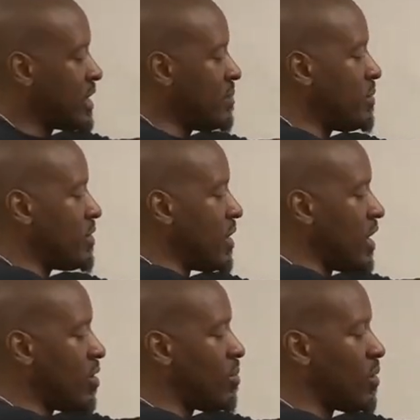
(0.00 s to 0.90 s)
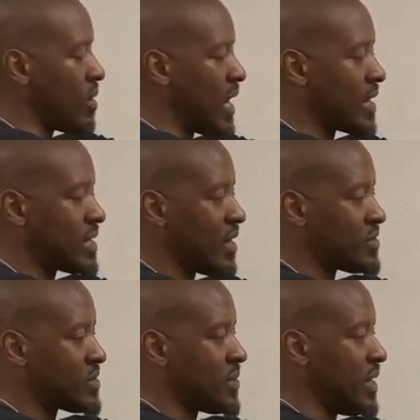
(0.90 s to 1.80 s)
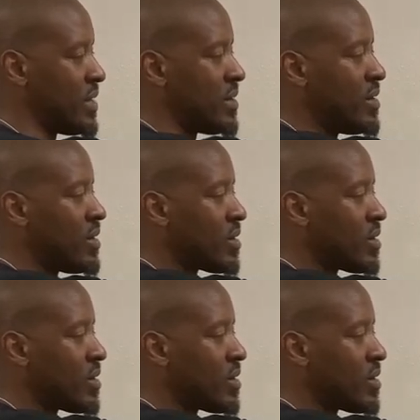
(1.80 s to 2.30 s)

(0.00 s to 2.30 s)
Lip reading: keeping your elbow locked out straight.